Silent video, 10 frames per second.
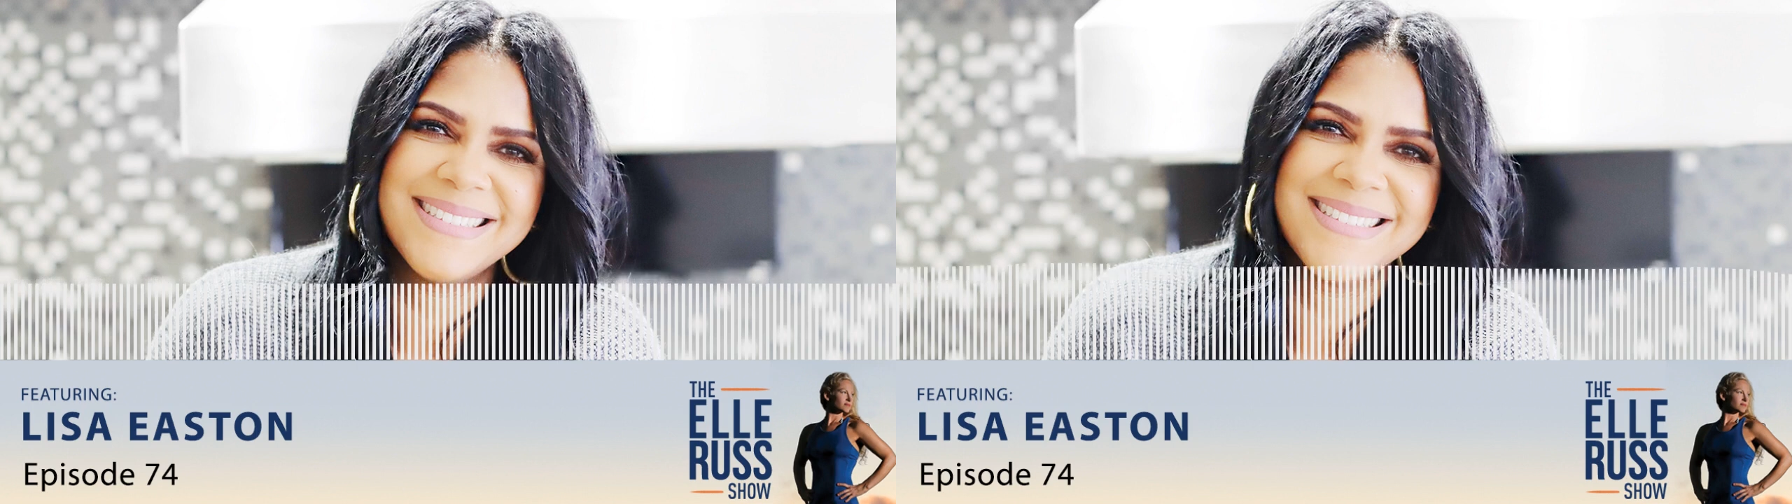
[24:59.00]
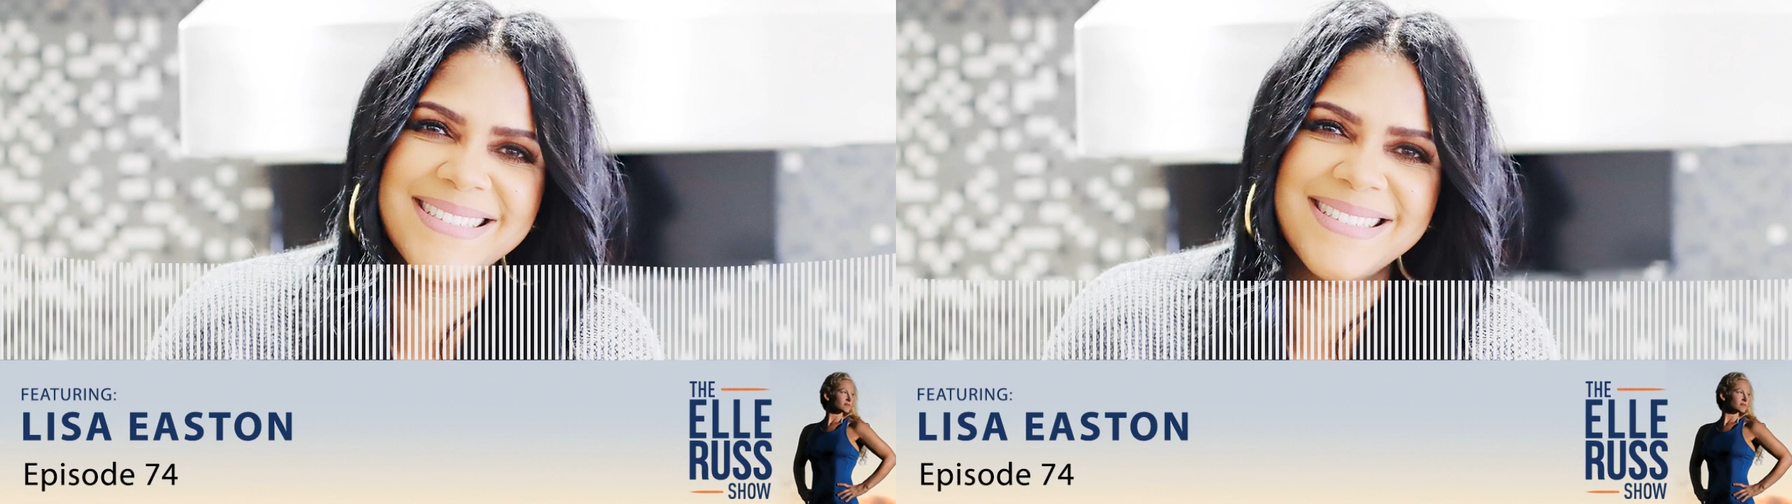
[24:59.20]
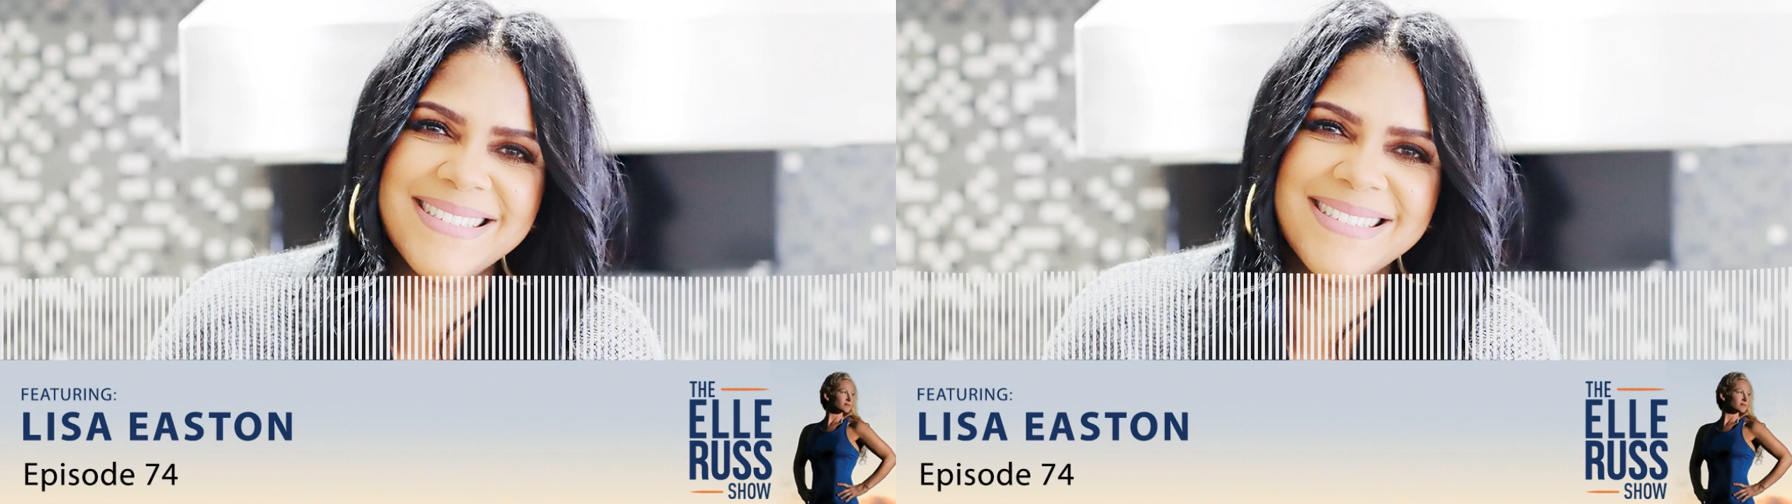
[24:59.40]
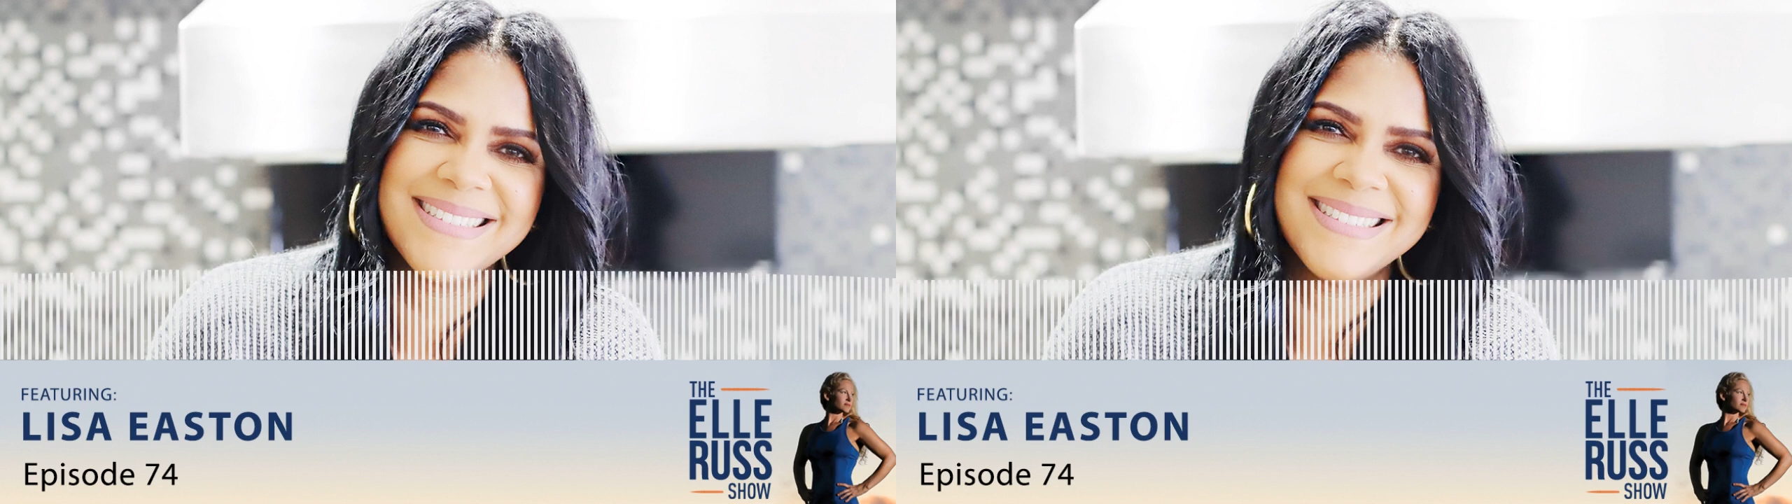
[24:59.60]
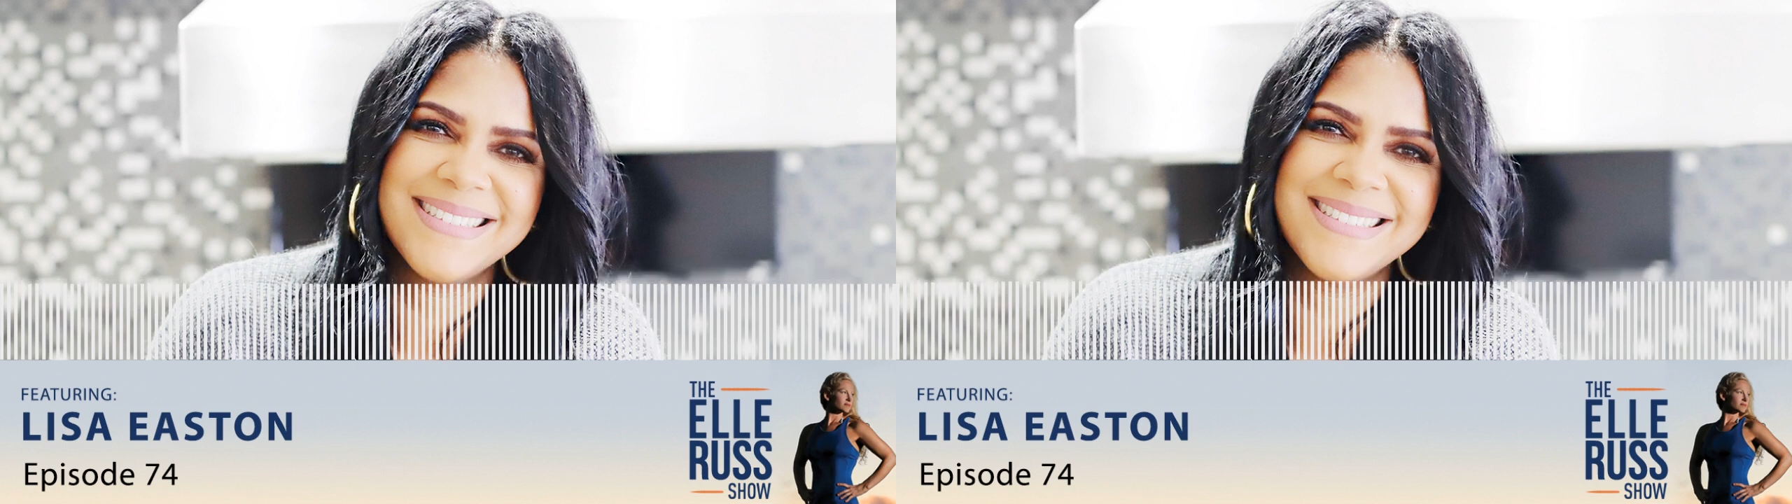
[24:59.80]
that's
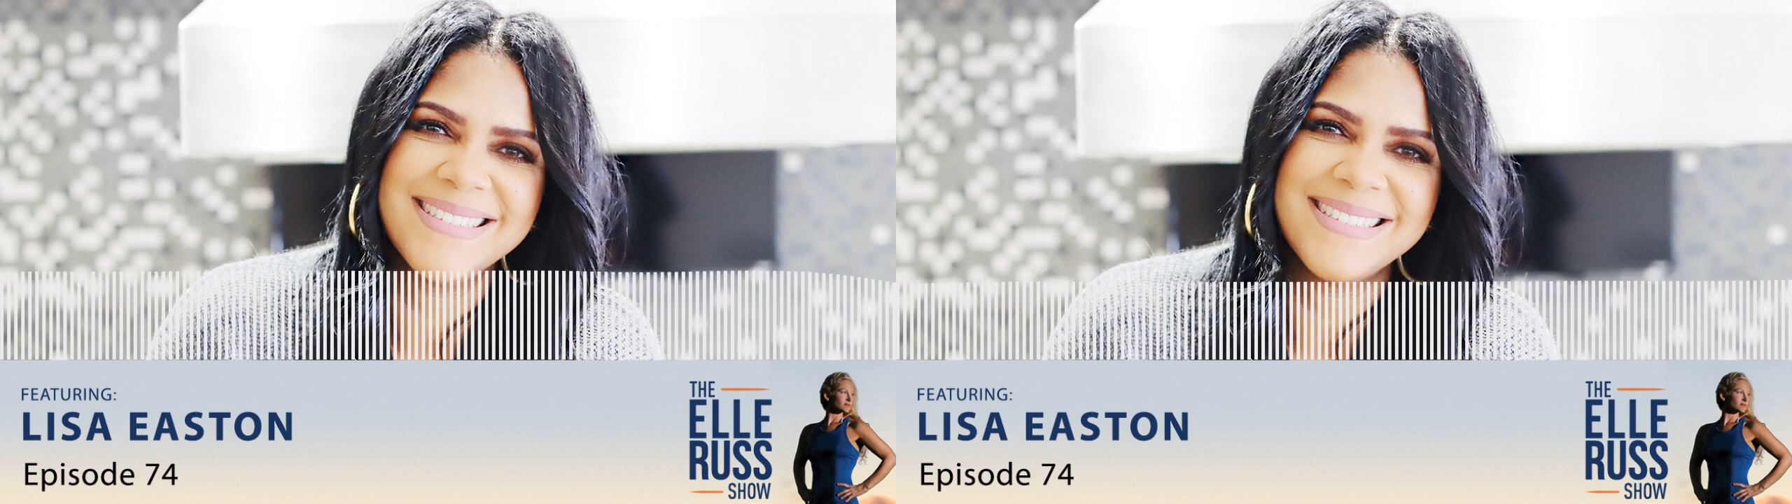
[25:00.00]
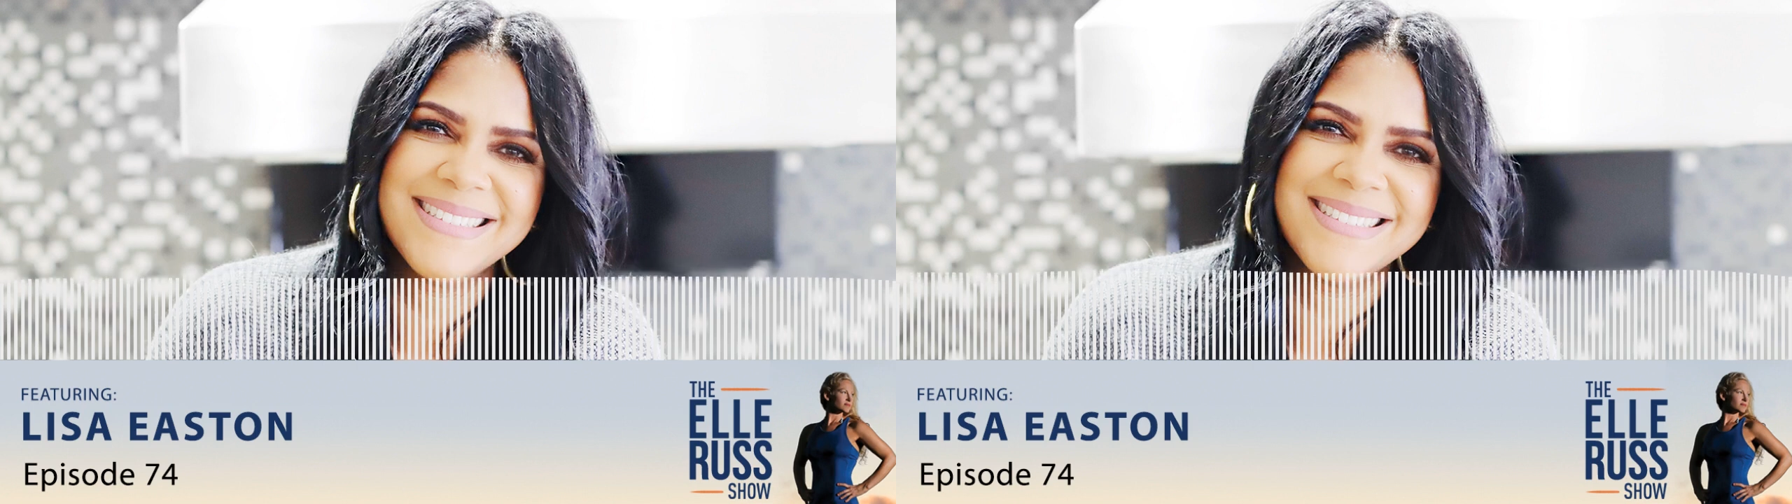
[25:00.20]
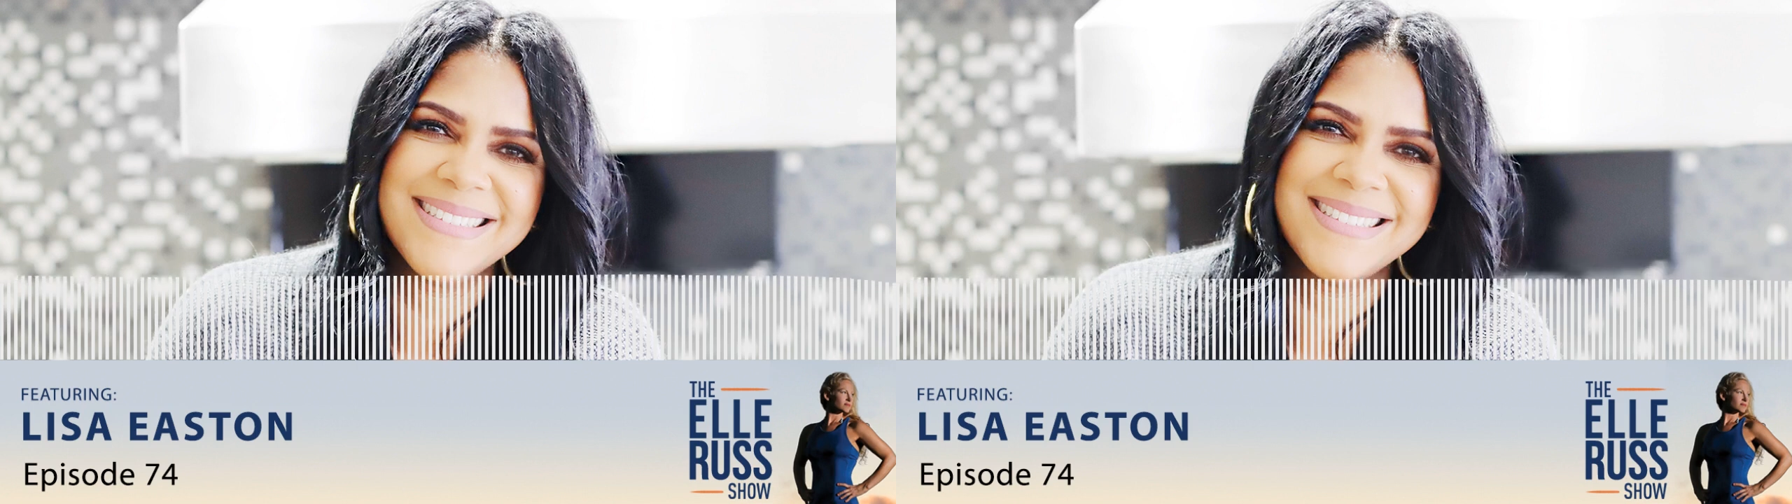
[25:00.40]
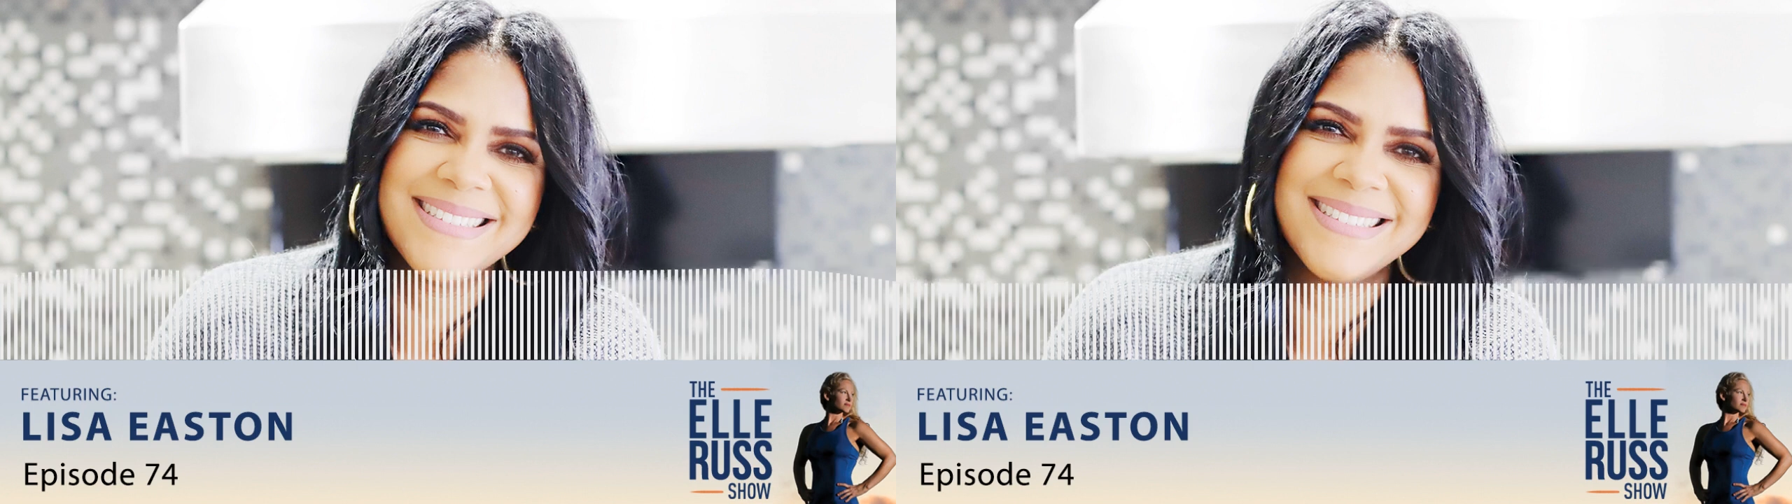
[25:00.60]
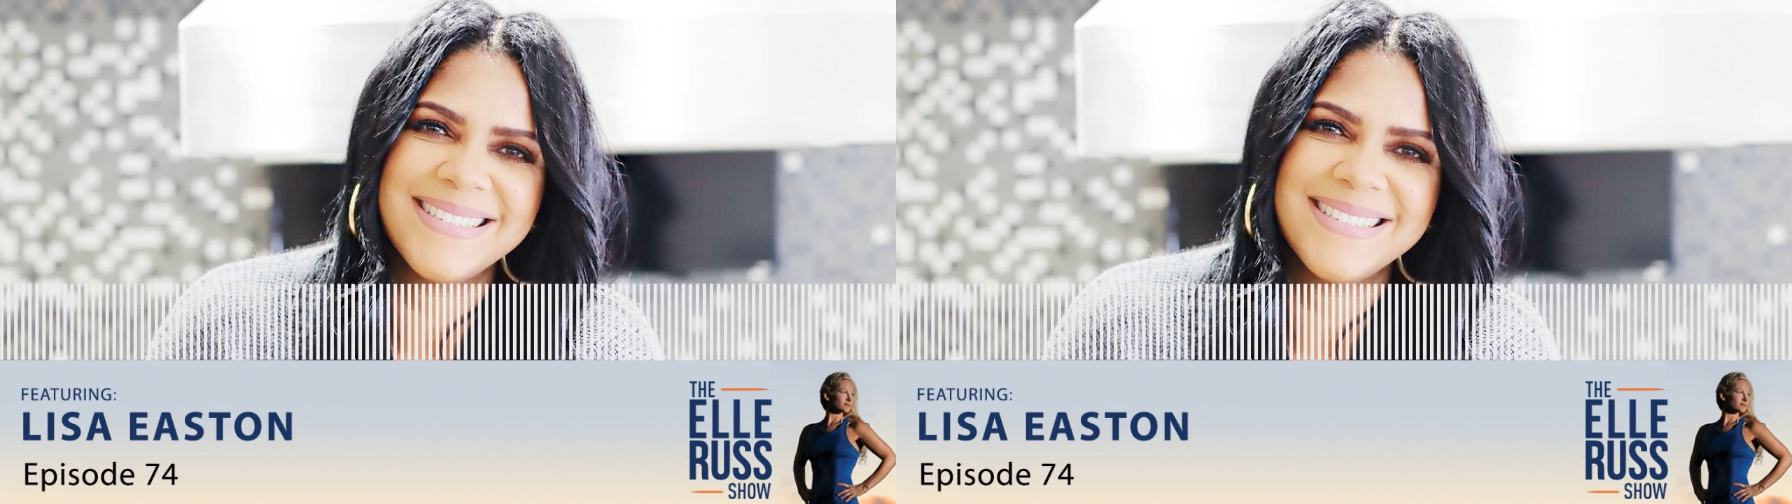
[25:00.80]
great, but that's not
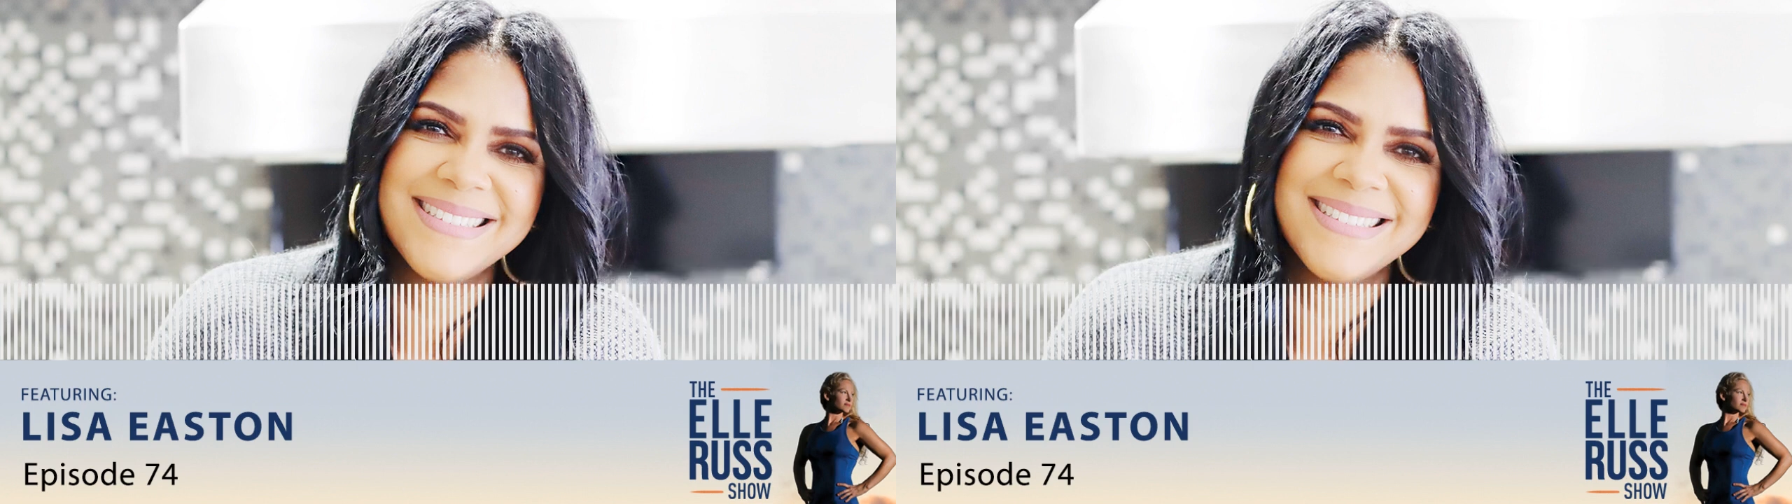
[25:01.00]
enough